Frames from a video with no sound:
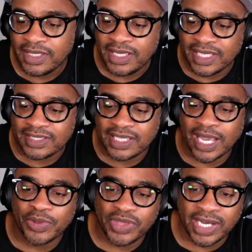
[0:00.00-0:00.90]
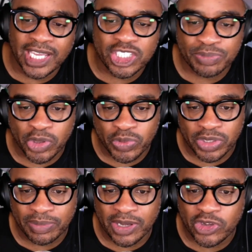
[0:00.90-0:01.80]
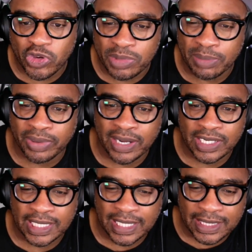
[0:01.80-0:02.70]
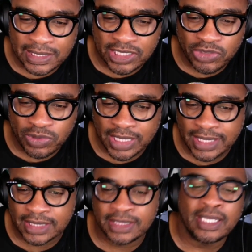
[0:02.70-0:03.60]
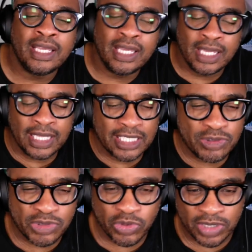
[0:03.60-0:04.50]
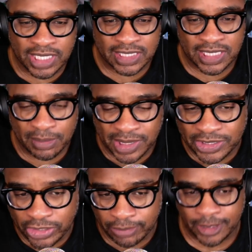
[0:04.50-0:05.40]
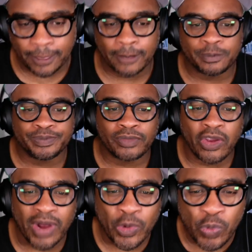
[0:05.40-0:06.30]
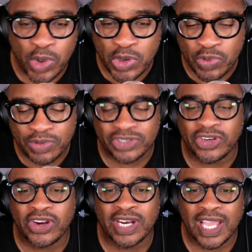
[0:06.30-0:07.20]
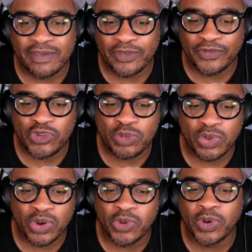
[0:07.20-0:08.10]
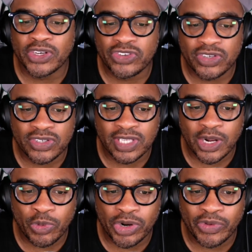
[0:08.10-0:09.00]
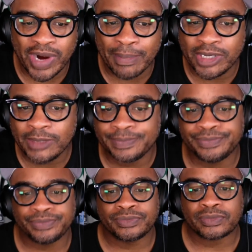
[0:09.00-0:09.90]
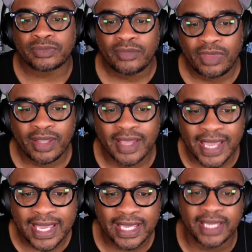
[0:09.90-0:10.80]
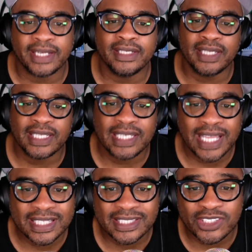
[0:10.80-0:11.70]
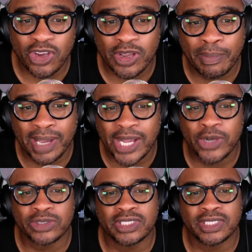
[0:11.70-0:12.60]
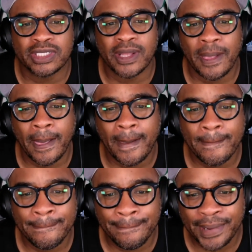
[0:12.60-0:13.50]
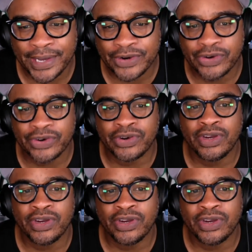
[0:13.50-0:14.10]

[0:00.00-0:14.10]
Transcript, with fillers: a scout that I had spoke with about Kobe Brown, and this was during the NCAA tournament. All right, when we return, I have a few more questions that I want to wrap up, and let's talk about BetterHelp,